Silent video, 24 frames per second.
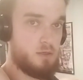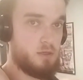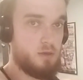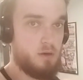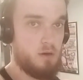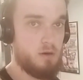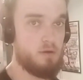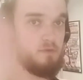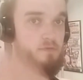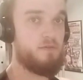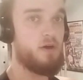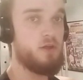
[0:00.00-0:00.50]

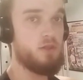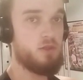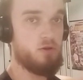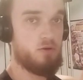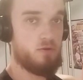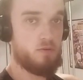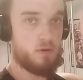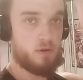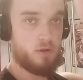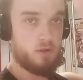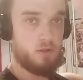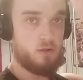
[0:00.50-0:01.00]
So if I
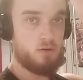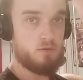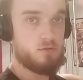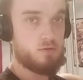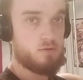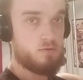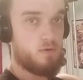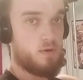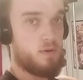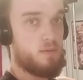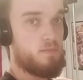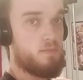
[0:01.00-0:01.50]
do a
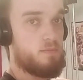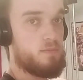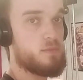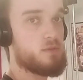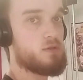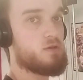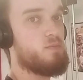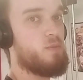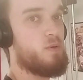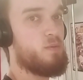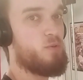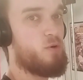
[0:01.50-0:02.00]
close grip,
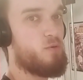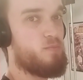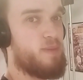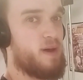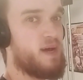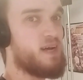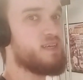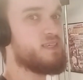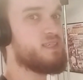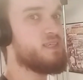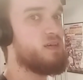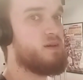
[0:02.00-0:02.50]
it's gonna be more
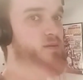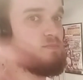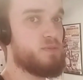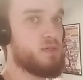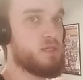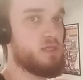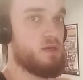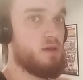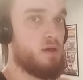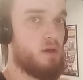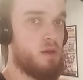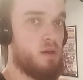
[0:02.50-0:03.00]

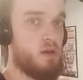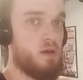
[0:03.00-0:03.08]
biceps.